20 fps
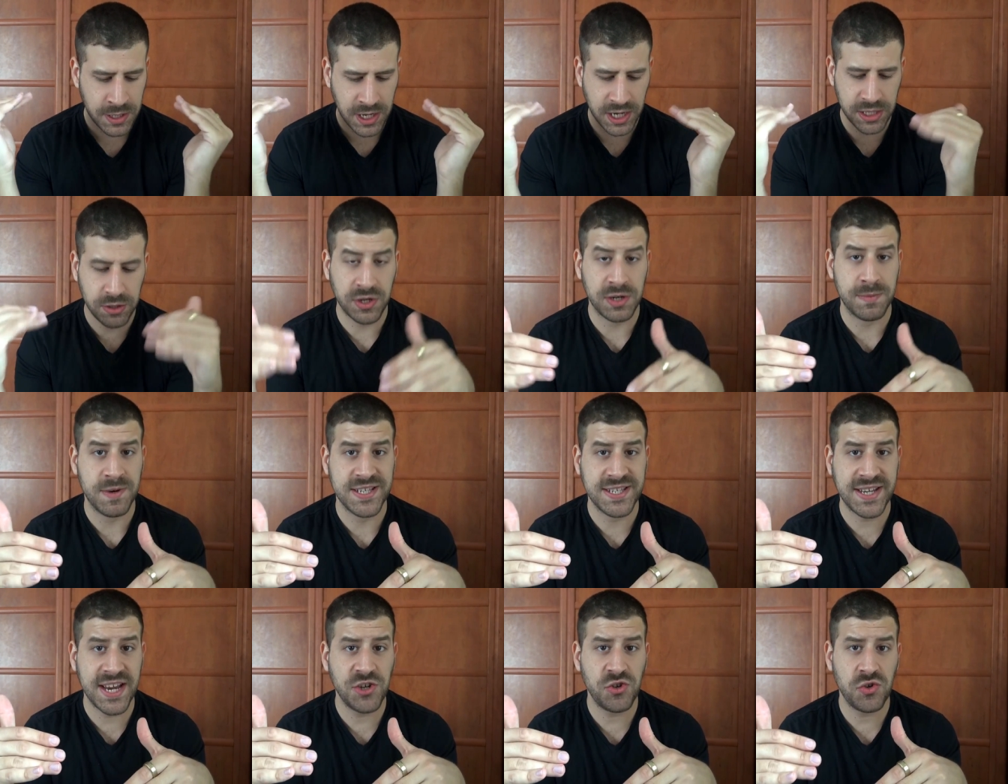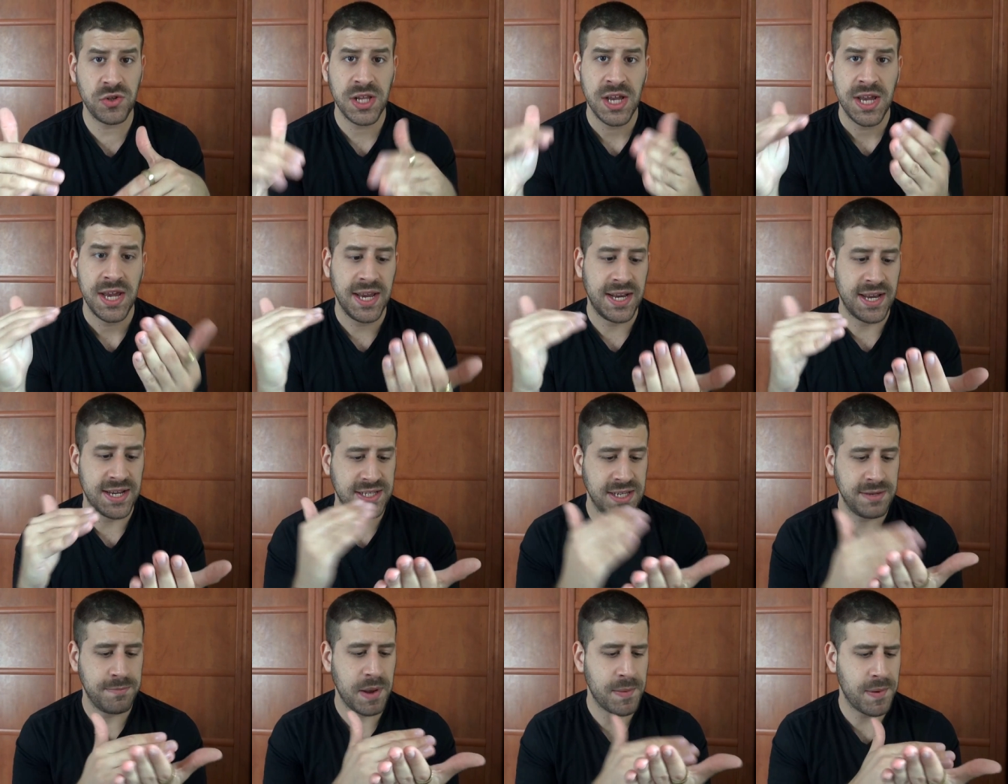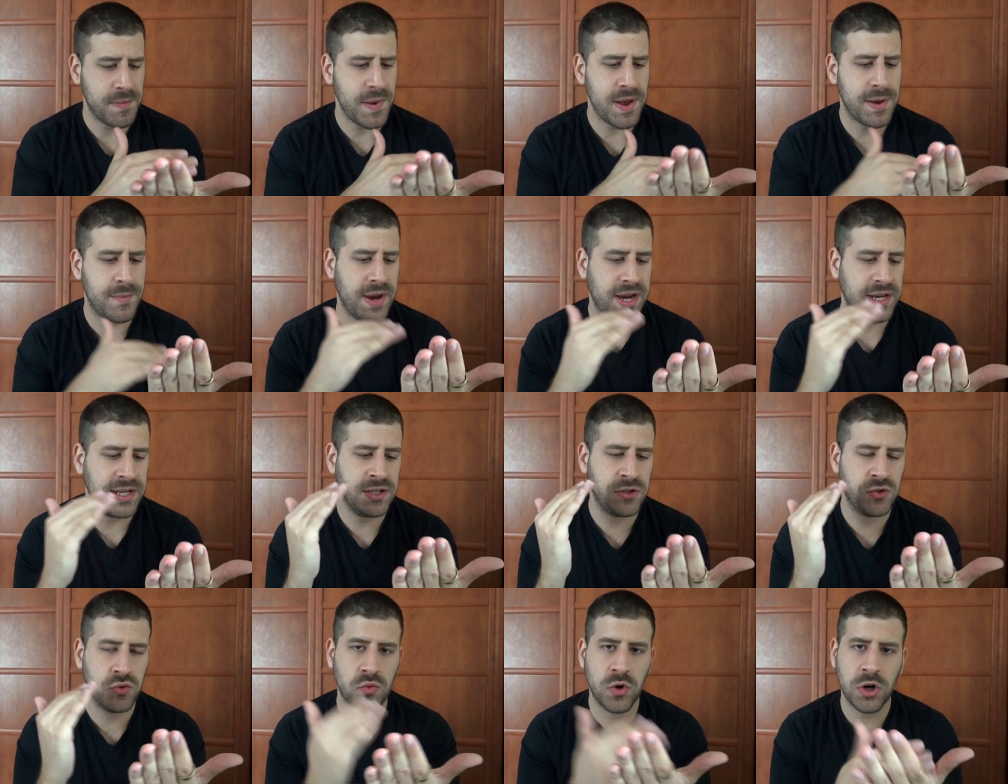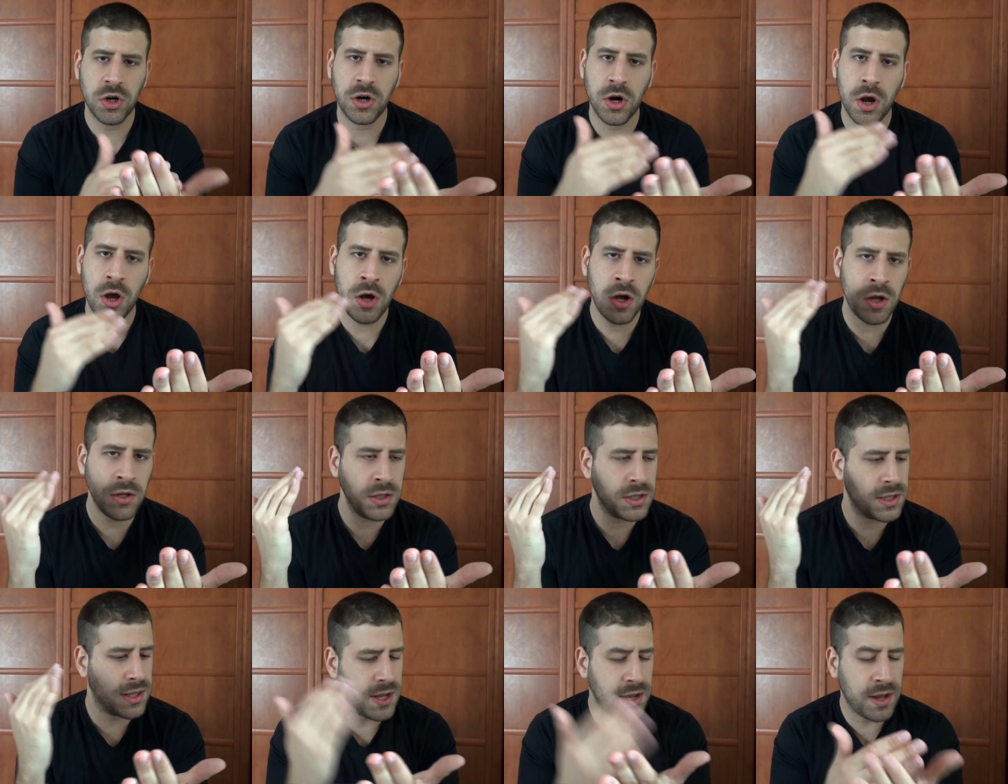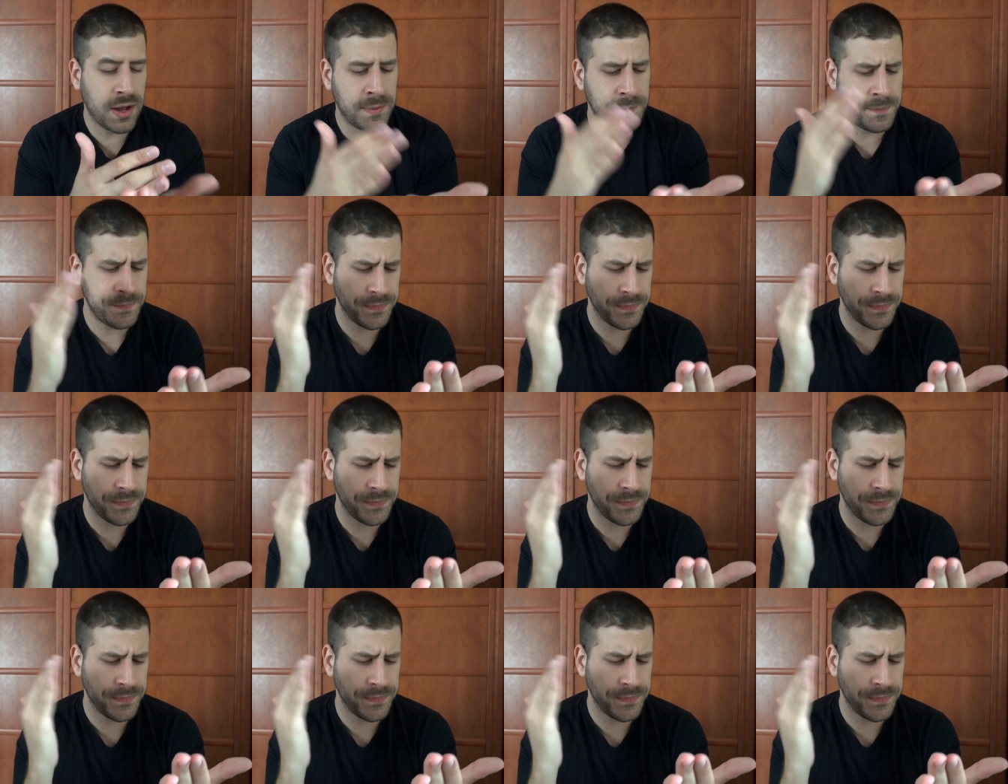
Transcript: I look at my schedule, and I see, pam, pam, I need to work on the